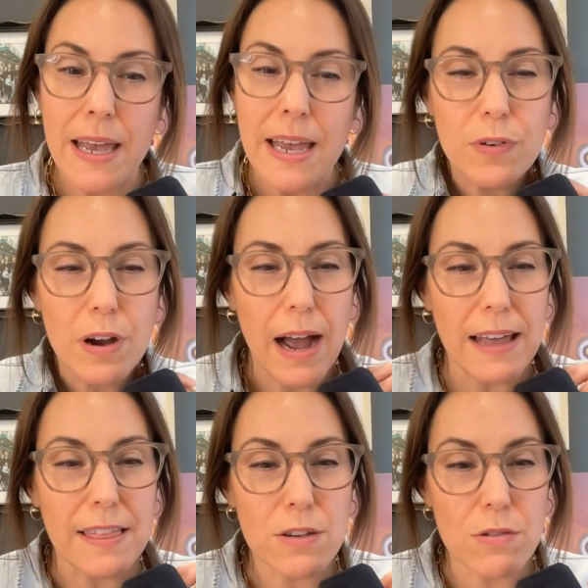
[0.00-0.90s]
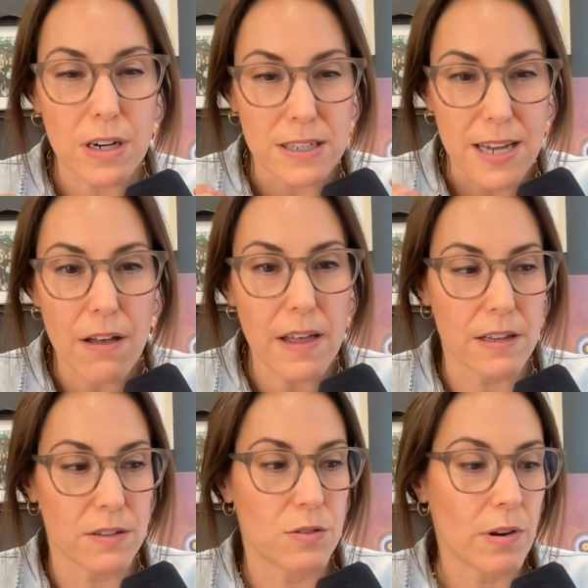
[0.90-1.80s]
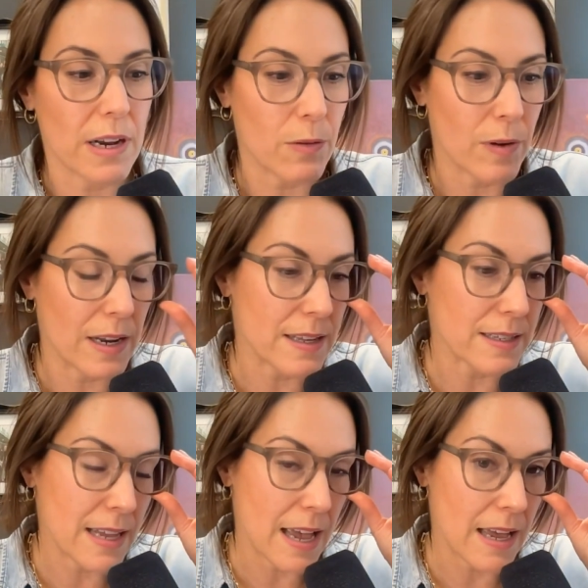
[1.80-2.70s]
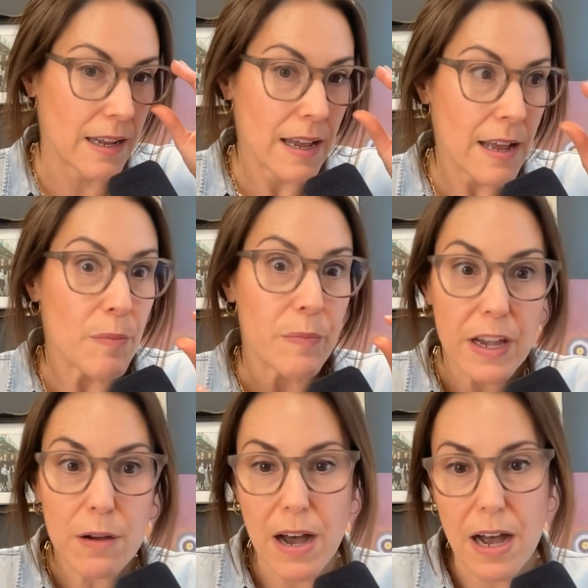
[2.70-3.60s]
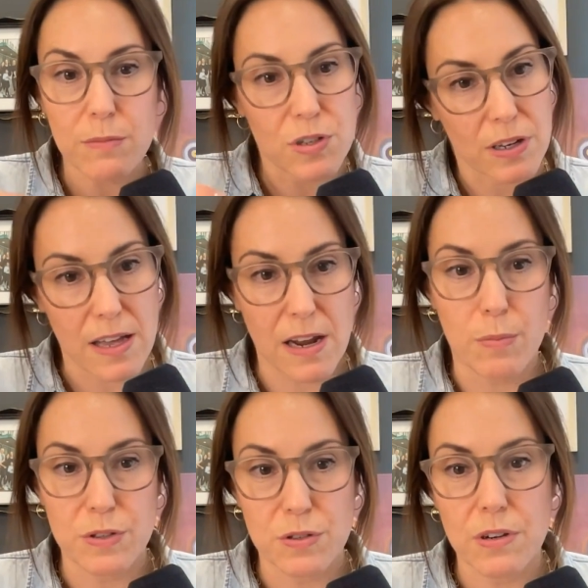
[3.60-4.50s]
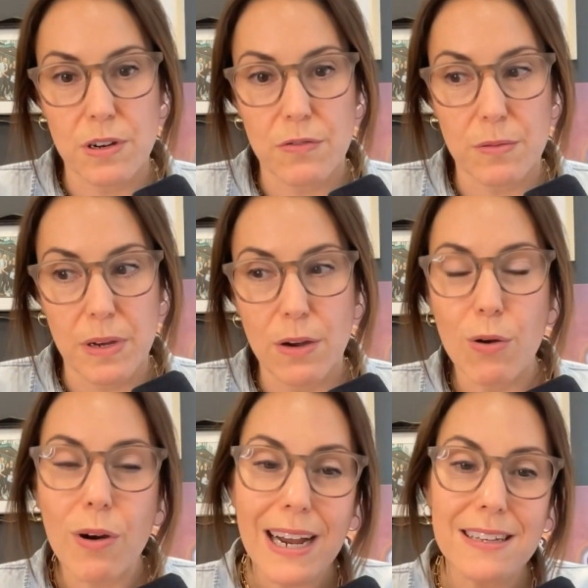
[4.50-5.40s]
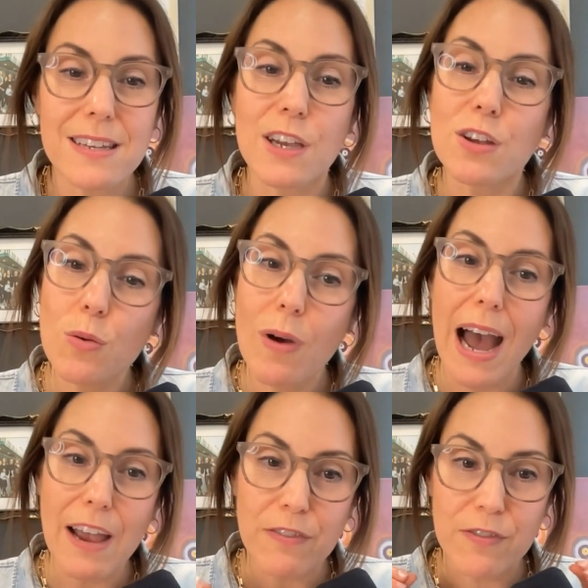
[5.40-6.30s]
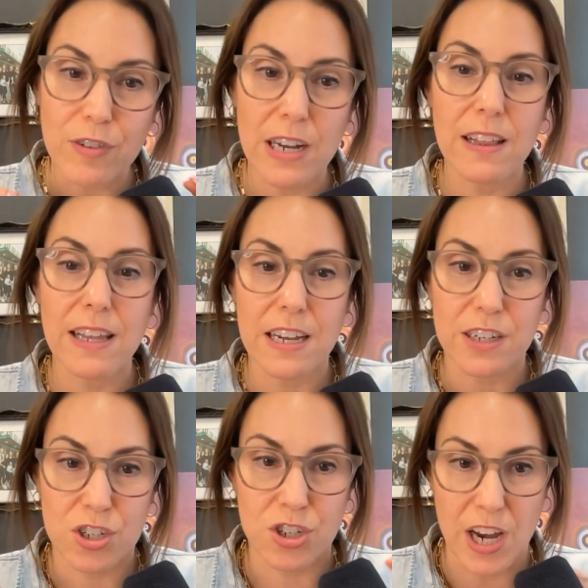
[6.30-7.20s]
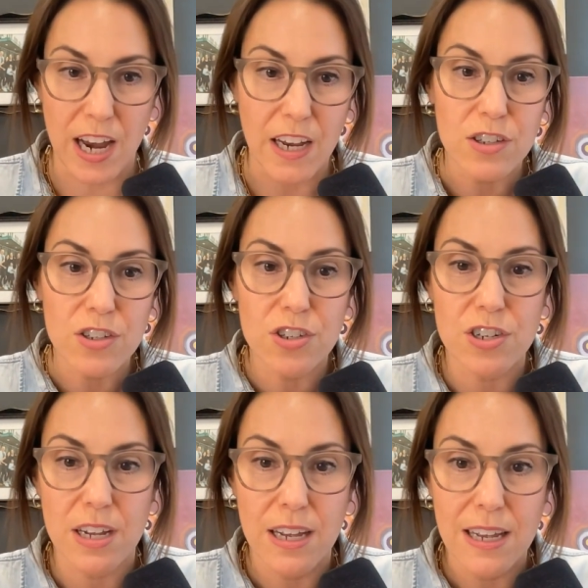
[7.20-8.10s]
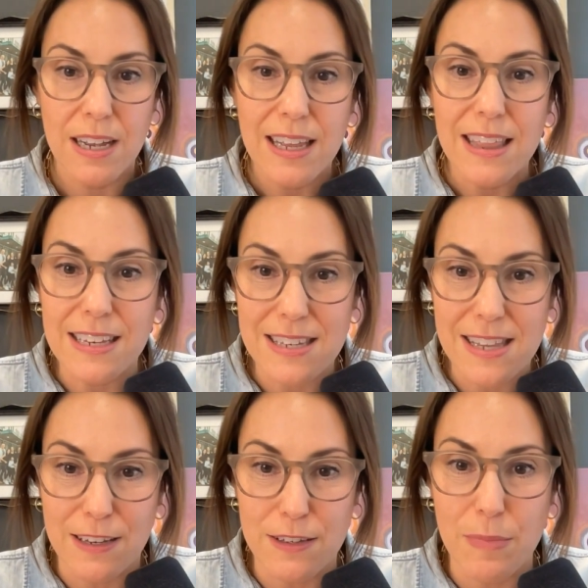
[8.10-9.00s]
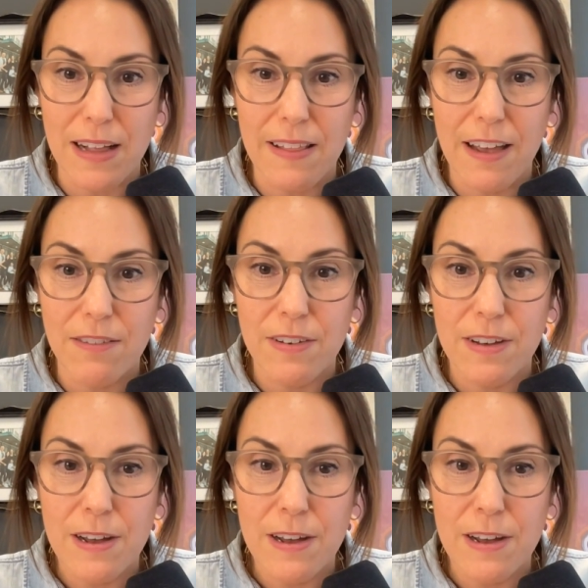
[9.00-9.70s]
And so I think you could tell that story in a way that said, being a mom took that opportunity from me. Or I can say, you know what? I freely exchanged these things in my life.